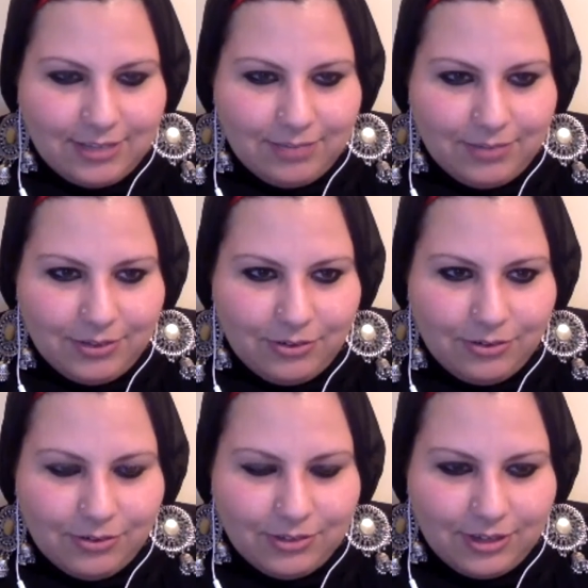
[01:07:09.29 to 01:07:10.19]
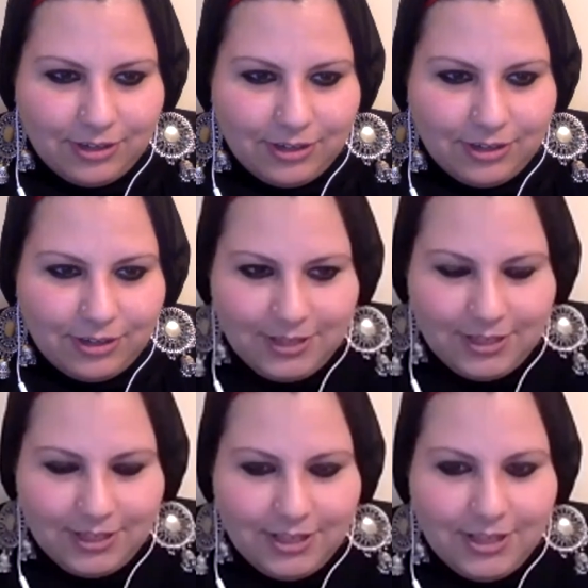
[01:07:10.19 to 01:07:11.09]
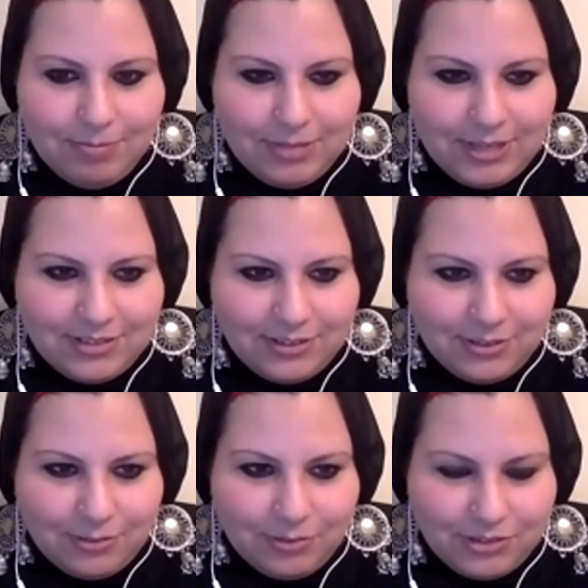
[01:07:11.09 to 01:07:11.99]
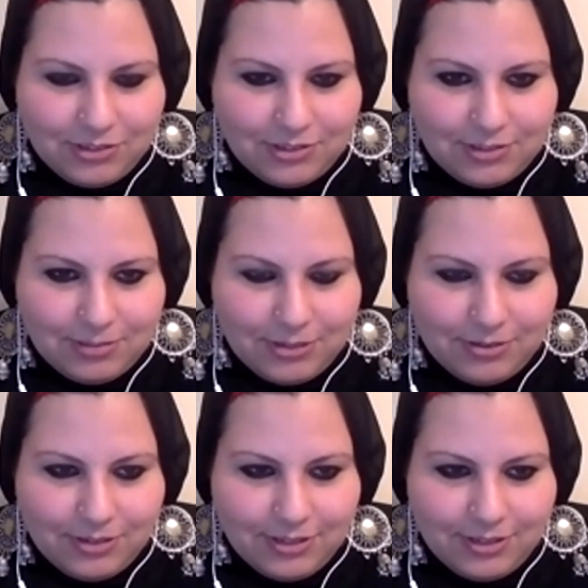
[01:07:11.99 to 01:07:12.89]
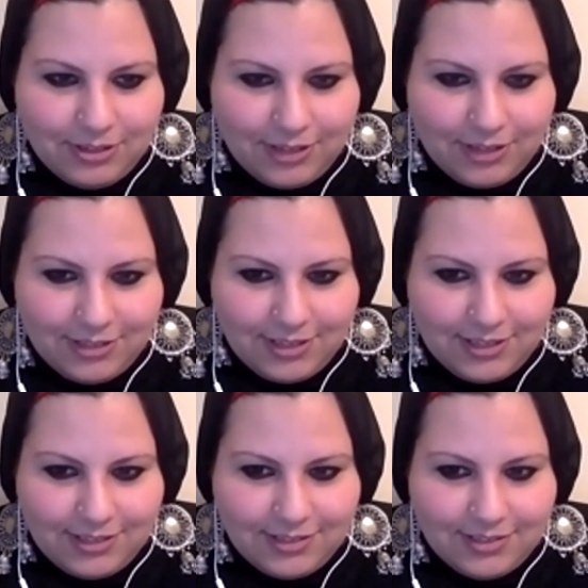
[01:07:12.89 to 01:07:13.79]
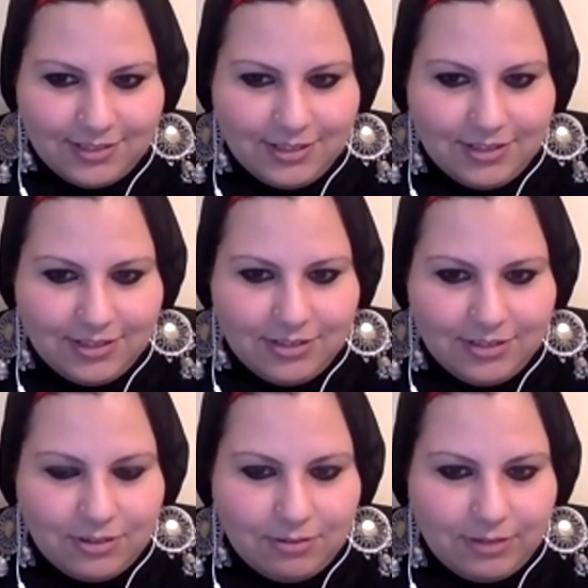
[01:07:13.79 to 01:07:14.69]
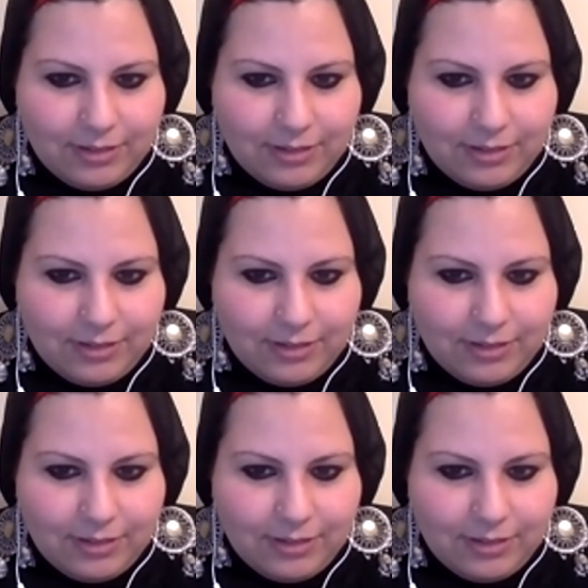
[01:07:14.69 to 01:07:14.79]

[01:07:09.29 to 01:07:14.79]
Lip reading: for their whole entire community because they're the richest zip code in the United States. So